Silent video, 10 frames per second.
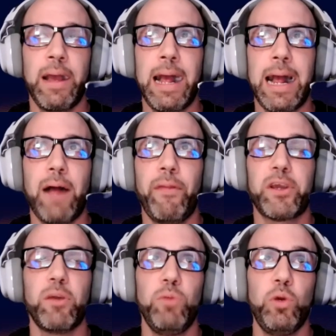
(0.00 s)
how the
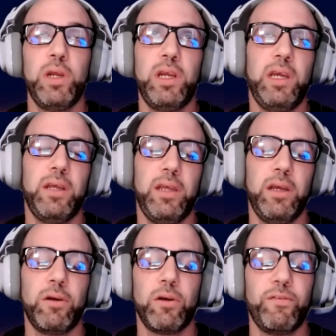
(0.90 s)
community and the
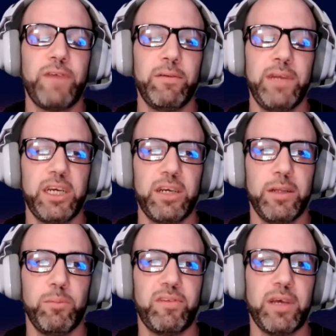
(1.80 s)
Ergo Foundation
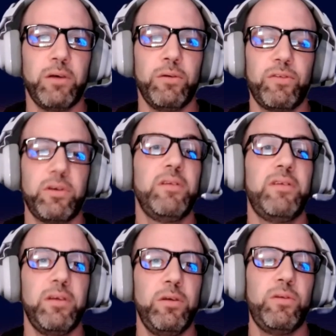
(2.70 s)
themselves
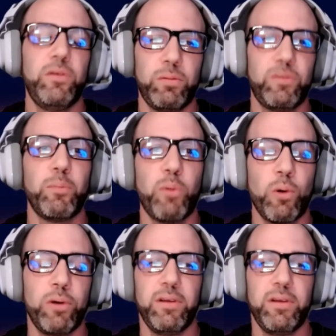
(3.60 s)
continue to
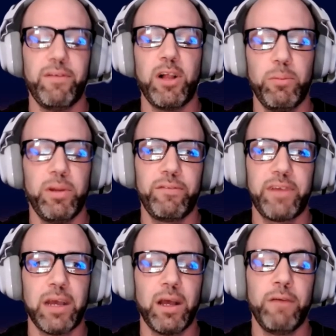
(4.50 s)
support the development
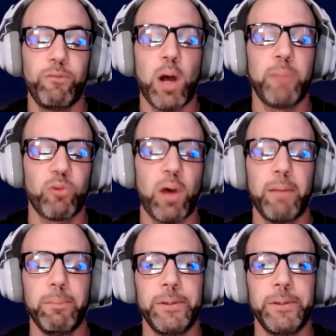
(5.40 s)
of GuapSwap.